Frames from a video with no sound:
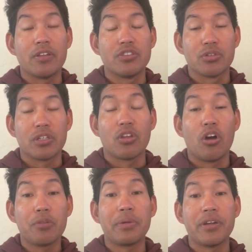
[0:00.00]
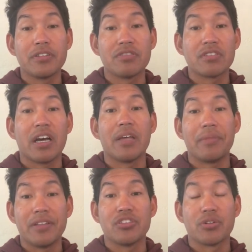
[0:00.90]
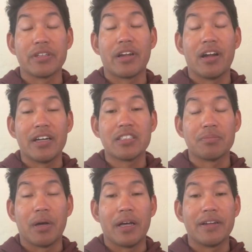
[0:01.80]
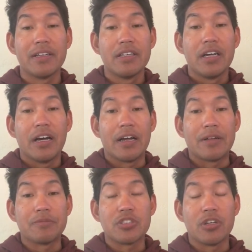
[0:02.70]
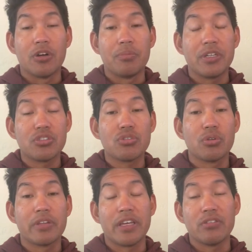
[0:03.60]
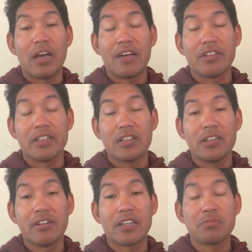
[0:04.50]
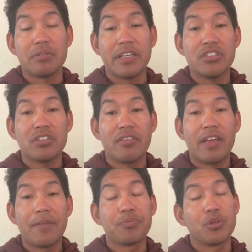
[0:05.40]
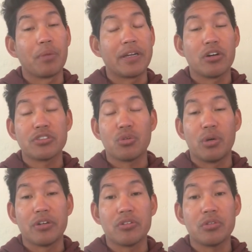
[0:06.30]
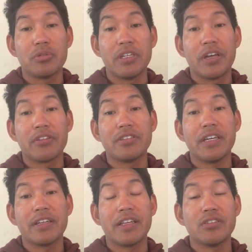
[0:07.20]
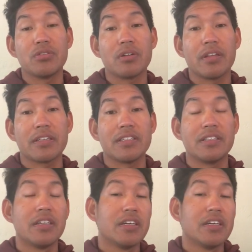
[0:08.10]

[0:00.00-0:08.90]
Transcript: during long periods of time during their hotspot. So make sure that you have a clear explanation of that. You might also want to include the other data that you collected,